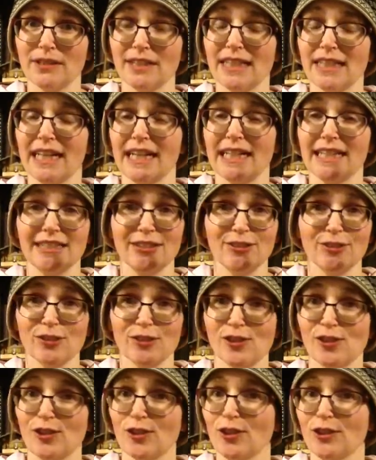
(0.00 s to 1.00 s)
Like, I
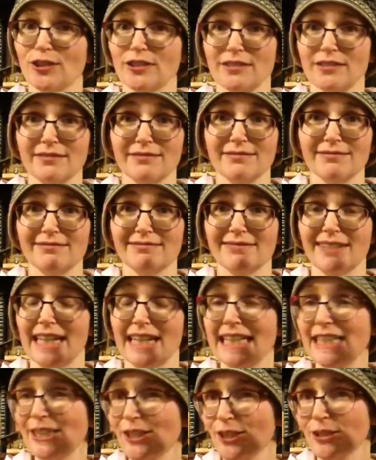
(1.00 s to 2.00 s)

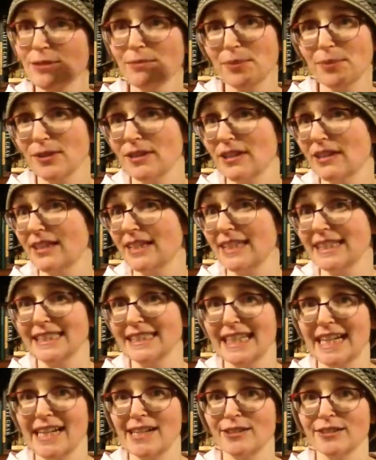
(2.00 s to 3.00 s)
couldn't put the thing
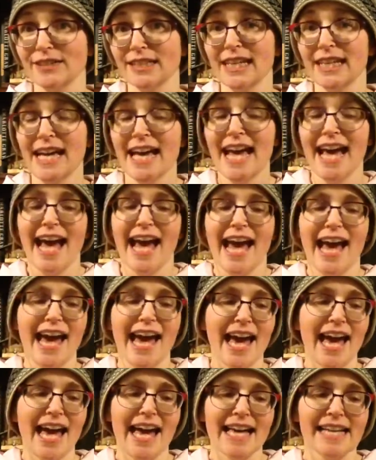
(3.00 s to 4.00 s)
down.
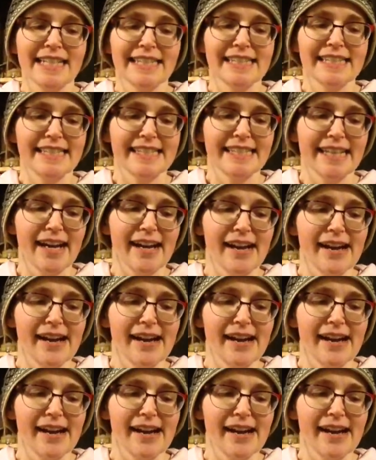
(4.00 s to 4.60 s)
And